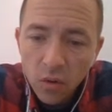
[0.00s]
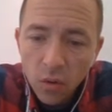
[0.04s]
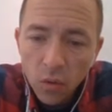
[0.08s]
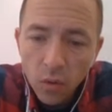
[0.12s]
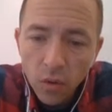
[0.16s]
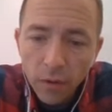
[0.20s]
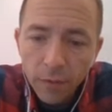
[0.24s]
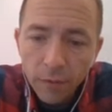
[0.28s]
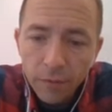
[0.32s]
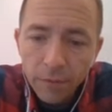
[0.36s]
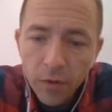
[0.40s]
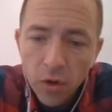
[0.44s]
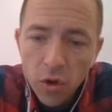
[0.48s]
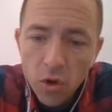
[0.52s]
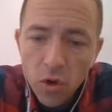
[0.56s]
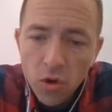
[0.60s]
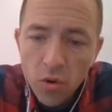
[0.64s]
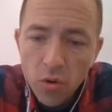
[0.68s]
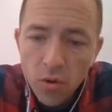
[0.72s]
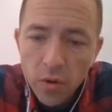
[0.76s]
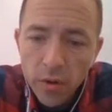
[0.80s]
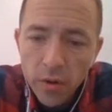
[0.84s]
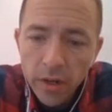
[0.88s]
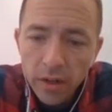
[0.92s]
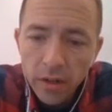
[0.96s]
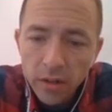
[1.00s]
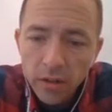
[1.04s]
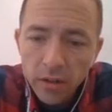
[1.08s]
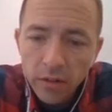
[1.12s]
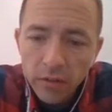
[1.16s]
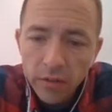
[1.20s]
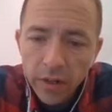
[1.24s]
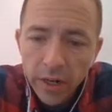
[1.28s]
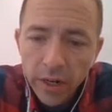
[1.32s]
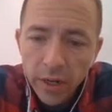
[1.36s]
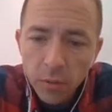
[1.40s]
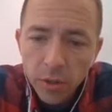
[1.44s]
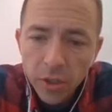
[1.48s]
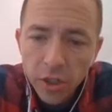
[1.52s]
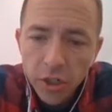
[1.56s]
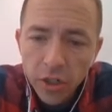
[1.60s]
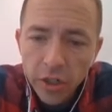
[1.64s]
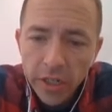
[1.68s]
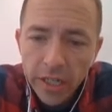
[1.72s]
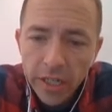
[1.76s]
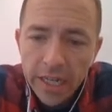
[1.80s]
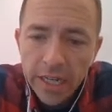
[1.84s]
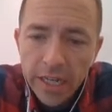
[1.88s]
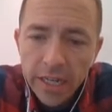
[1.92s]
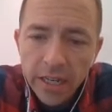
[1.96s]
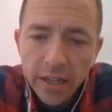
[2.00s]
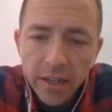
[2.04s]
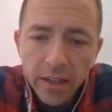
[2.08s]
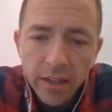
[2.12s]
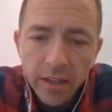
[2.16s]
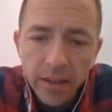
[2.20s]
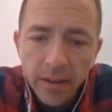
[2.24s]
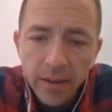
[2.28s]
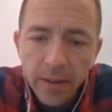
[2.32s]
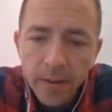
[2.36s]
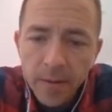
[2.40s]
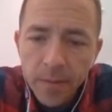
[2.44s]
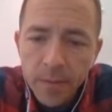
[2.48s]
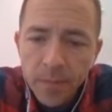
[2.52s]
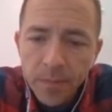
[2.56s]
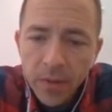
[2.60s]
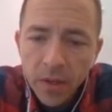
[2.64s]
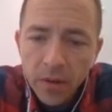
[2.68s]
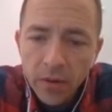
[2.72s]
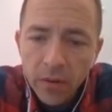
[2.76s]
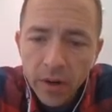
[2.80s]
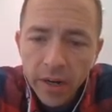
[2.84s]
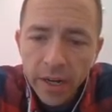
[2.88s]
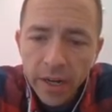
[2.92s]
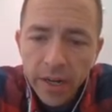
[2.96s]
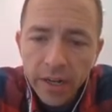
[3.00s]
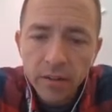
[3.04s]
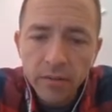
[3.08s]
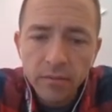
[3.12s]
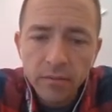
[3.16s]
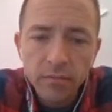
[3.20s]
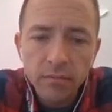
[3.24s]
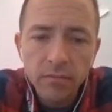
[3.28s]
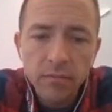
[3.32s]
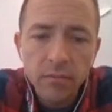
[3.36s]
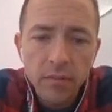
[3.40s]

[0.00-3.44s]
or food, right? What you're eating, right?